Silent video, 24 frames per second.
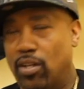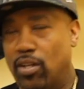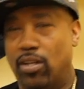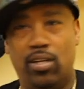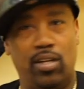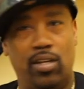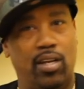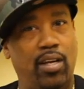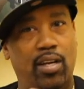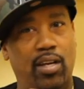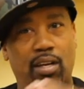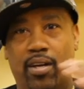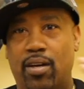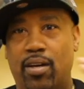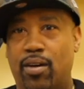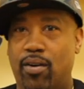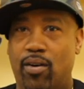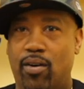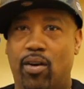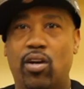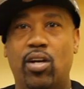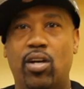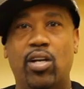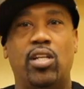Later
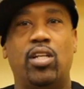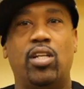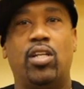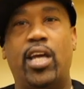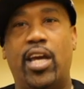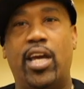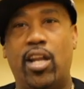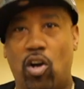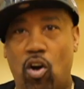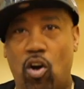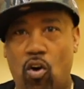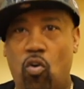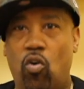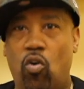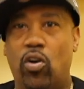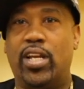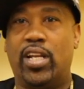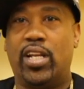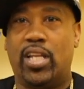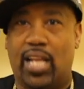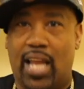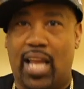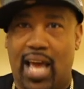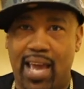on
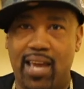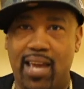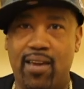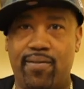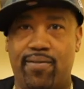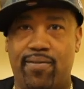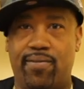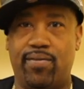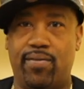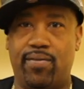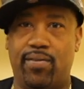in life,